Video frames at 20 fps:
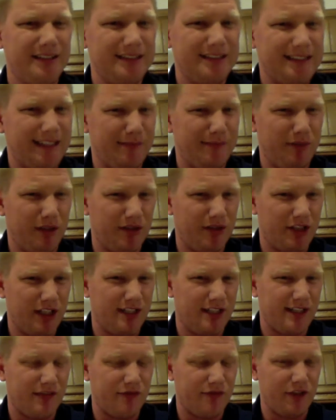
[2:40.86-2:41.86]

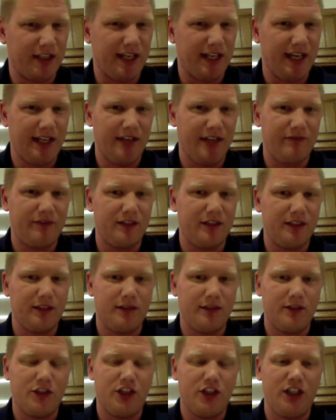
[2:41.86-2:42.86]
apologize, I forget if
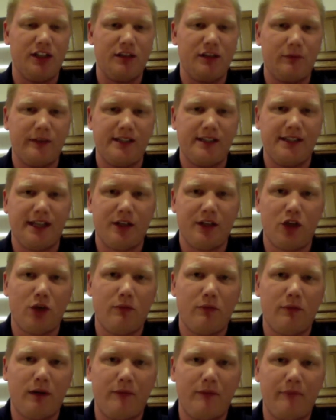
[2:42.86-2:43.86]
the sheet that we sent
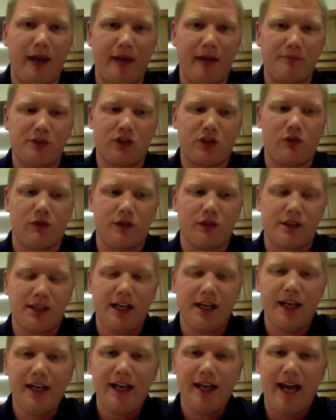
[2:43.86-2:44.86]
home about MAP
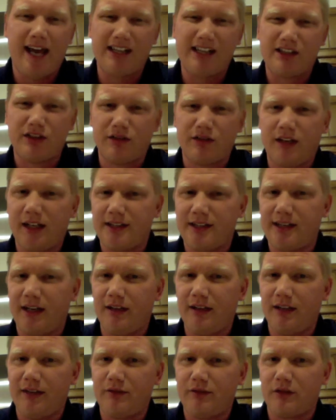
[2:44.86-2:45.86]
scores has their
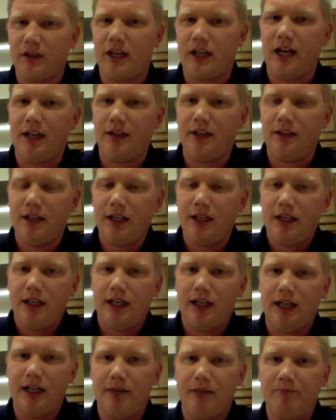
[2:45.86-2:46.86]
Lexile level or not,
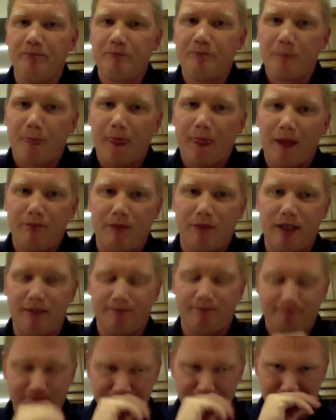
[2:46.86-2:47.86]

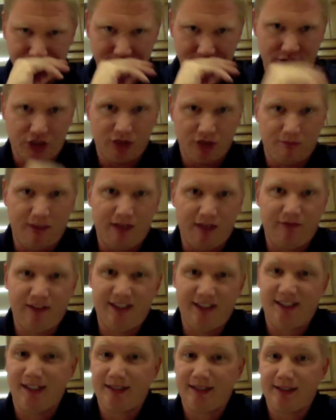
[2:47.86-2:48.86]
but excuse me, if
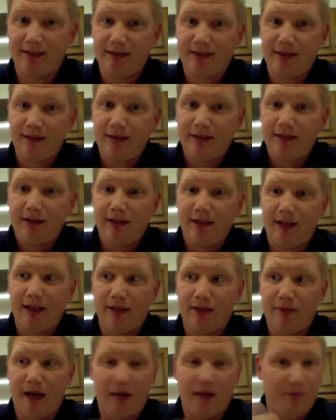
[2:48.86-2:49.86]
it doesn't,
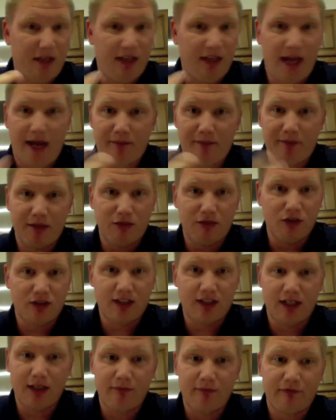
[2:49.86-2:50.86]
I'd be happy to
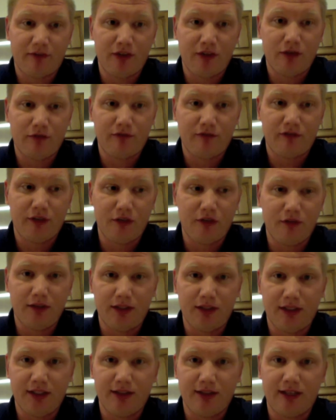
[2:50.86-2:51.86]
look that up for you
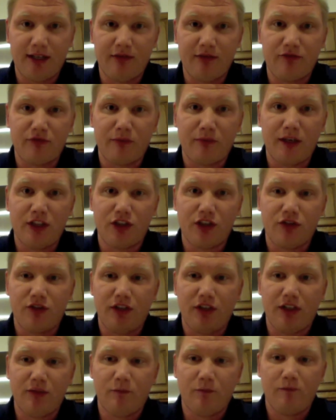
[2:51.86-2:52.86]
and get that information
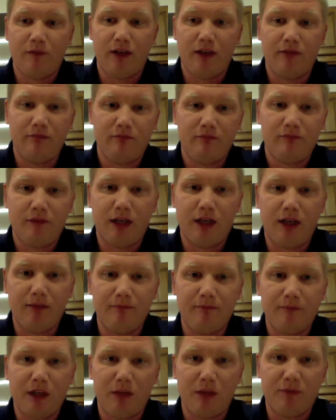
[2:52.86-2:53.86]
to you
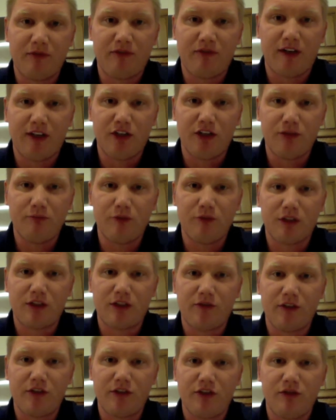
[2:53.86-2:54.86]
and help you find good
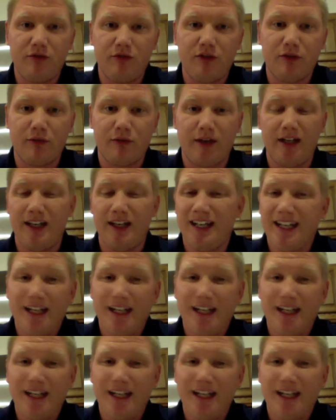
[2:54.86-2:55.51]
books for your student to read.